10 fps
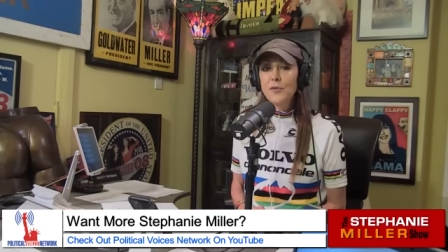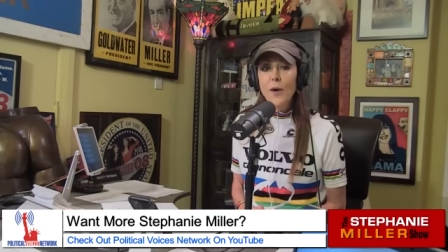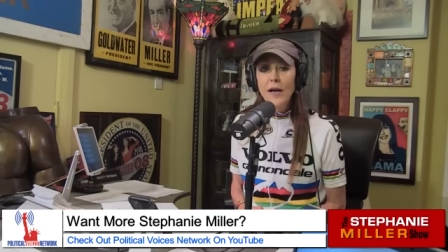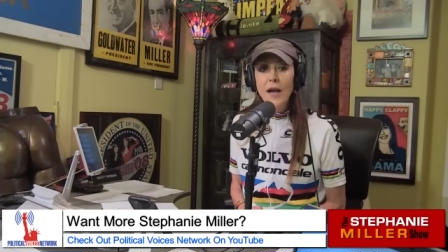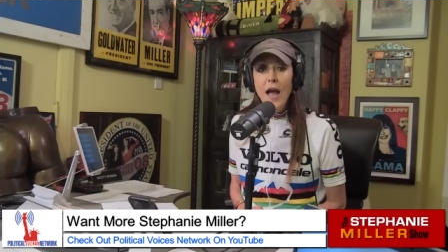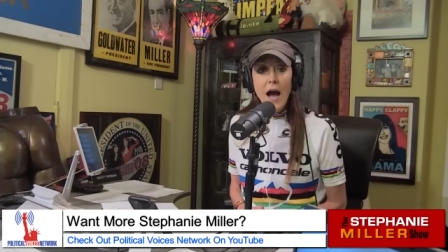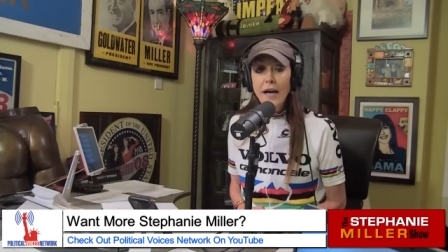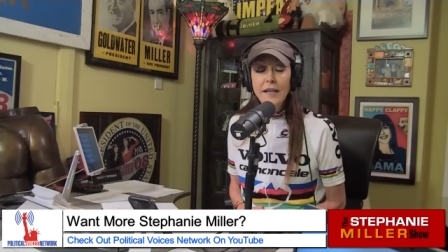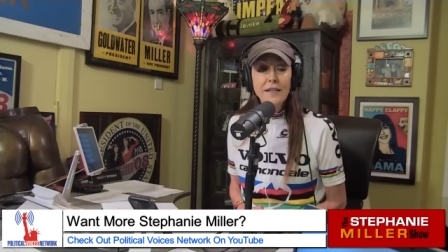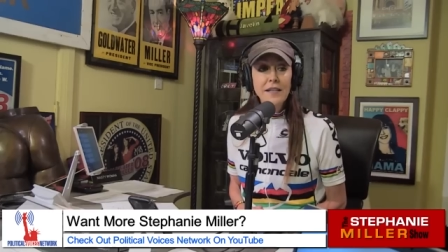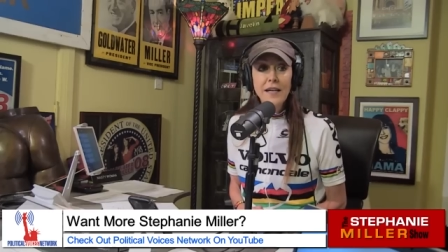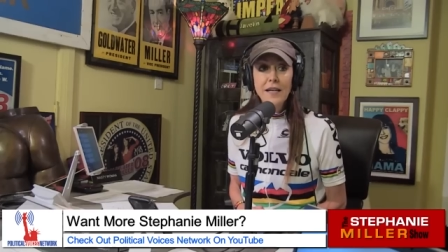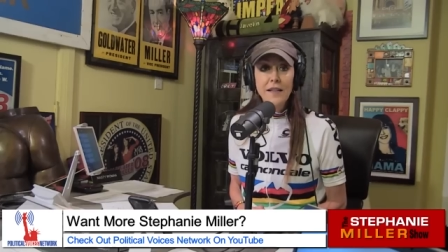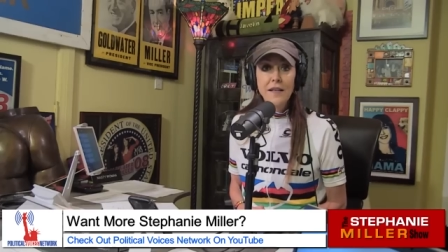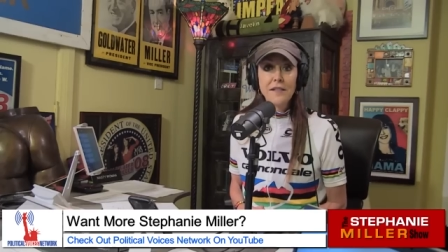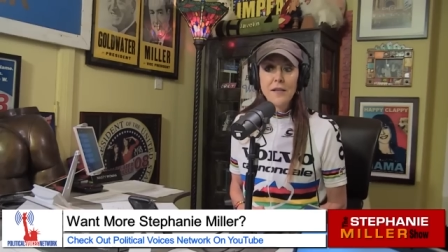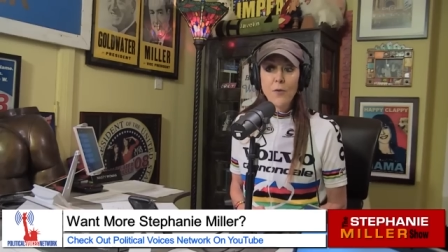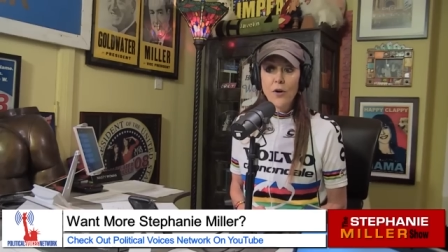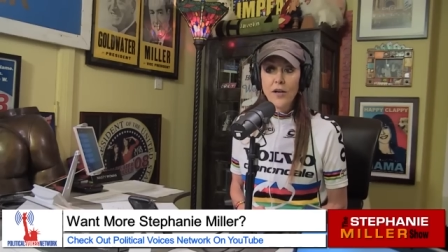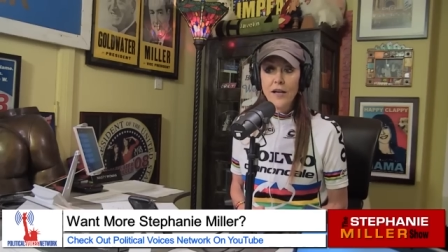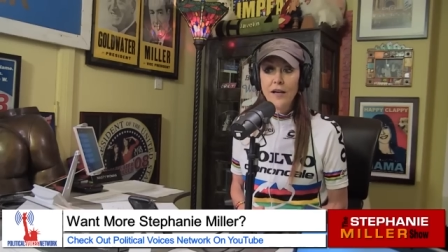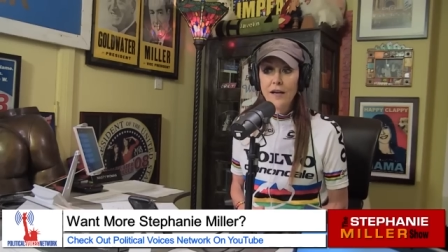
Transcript: is why I didn't say anything C-wordy.